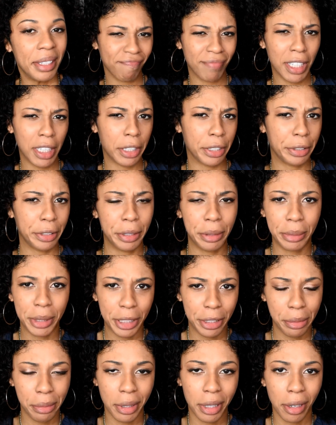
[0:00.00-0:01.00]
I don't know
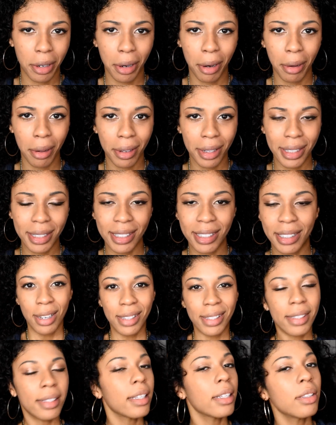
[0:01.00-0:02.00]
what you want to call it.
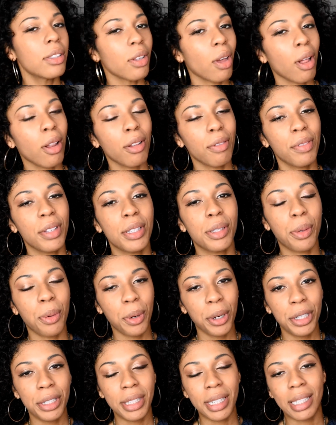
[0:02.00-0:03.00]
Since all of this
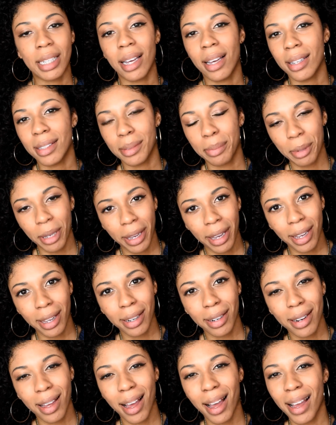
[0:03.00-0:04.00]
quarantine has
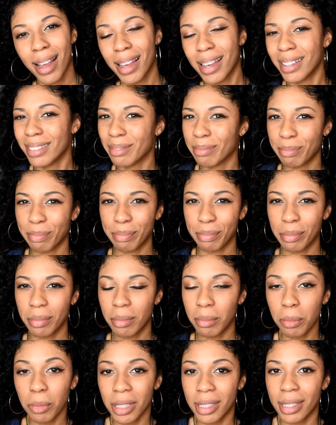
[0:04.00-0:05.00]
began, I
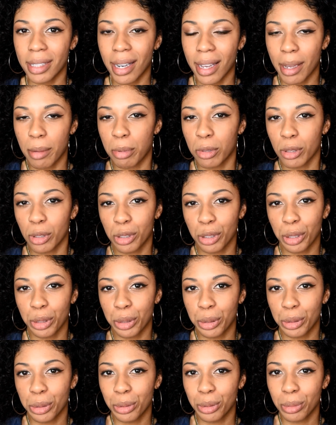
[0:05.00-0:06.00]
wasn't able
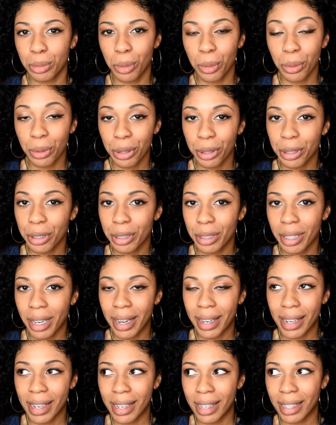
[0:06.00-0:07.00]
to order
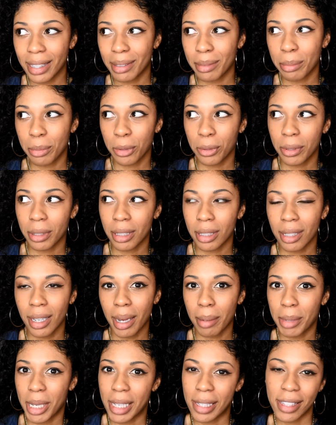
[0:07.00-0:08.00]
any more
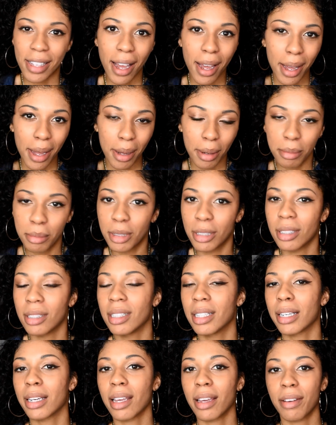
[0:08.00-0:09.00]
MSM or
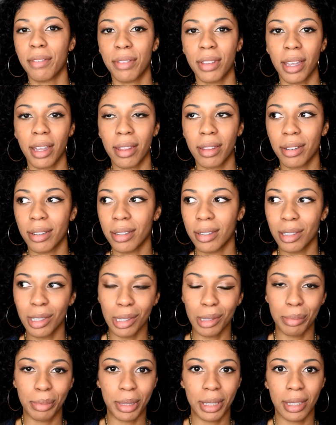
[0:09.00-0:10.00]
any of the other
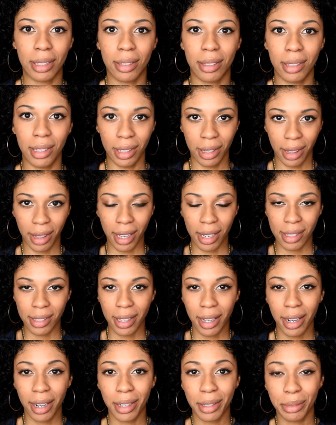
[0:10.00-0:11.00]
herbs and things
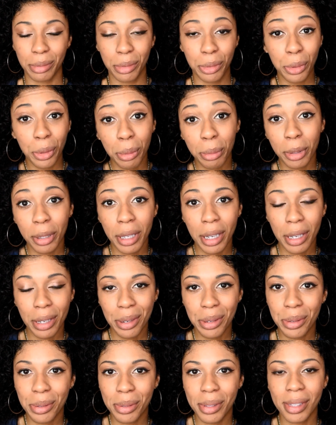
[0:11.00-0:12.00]
that I normally
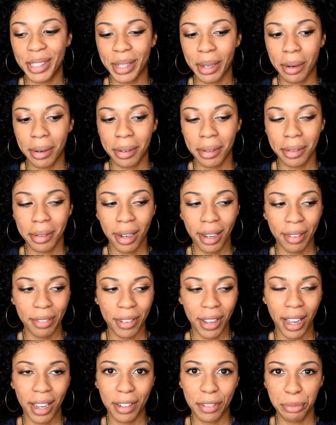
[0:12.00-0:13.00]
use, so I've
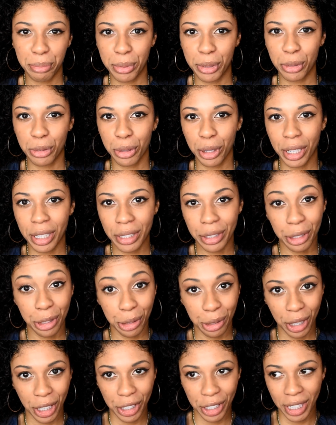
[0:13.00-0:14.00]
kind of been trying to
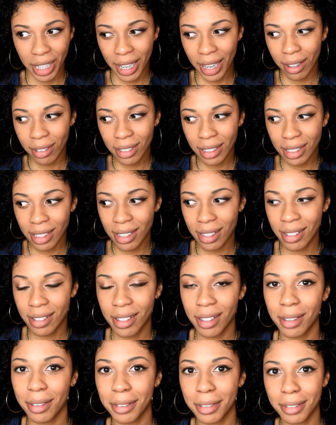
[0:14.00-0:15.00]
stretch it out
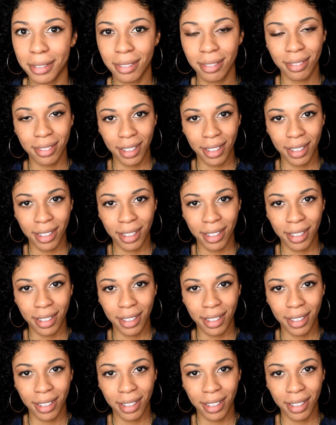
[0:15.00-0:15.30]
until